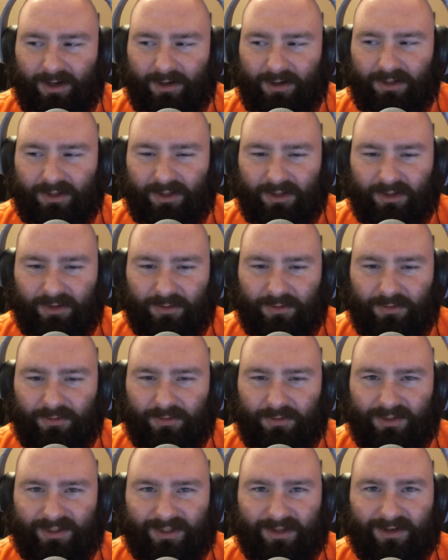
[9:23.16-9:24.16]
You can
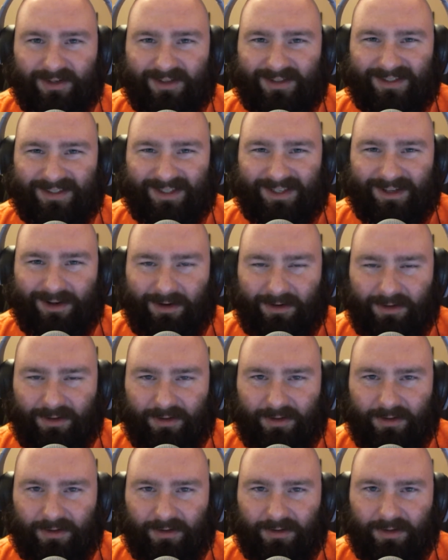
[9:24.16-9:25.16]
do as little as
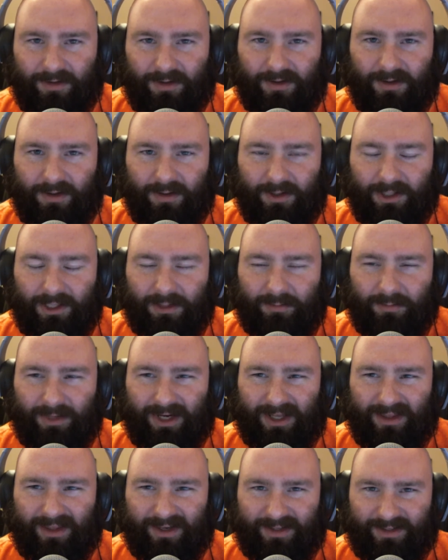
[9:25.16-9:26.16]
$1.
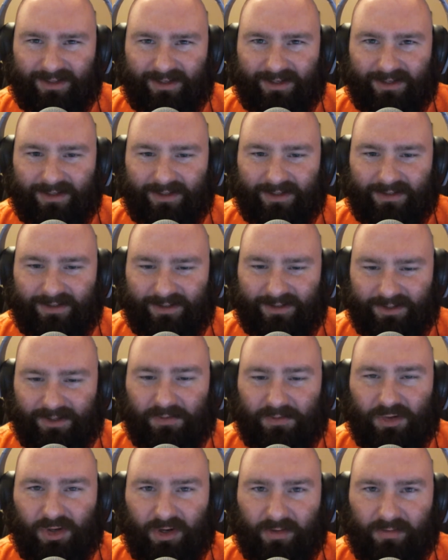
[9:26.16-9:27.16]
I think it's a
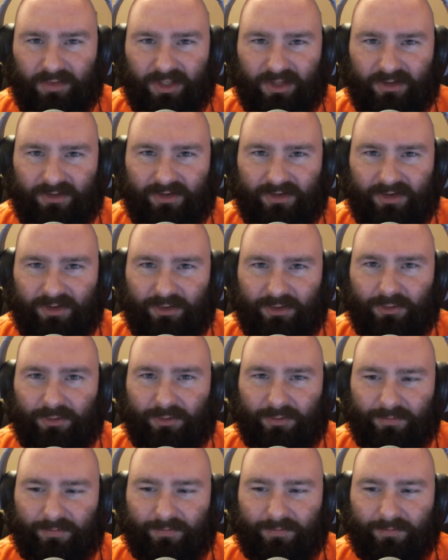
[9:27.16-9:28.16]
subscription, so you
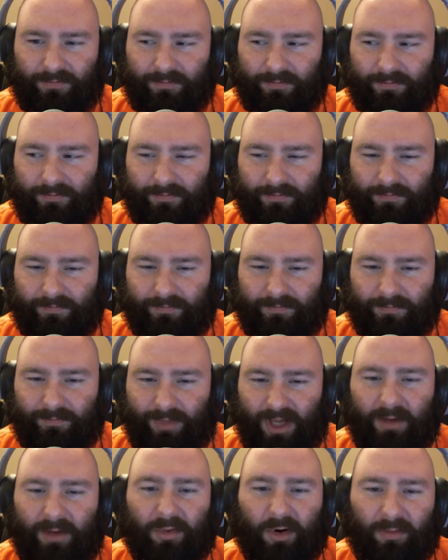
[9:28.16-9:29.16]

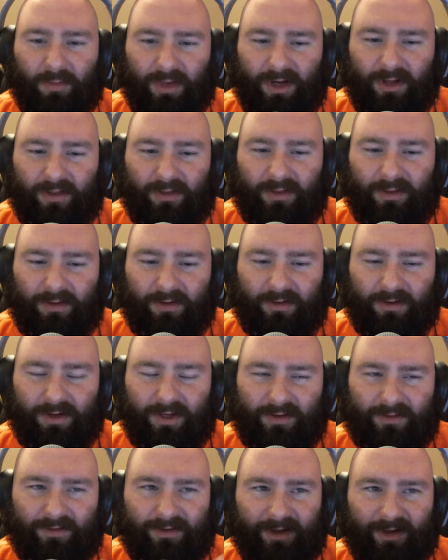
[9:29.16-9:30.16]
pay per month.
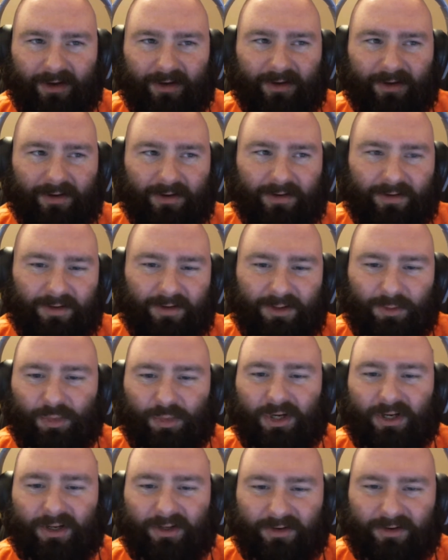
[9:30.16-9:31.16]
It's like you
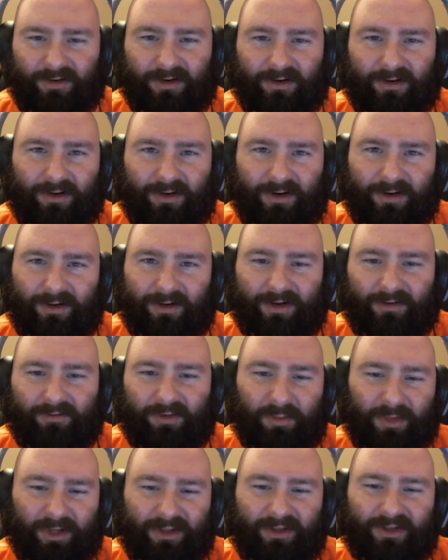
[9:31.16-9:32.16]
put it in your credit card, and
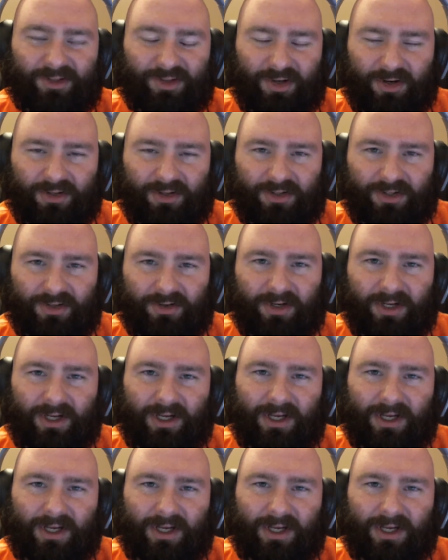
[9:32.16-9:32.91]
every month they charge you.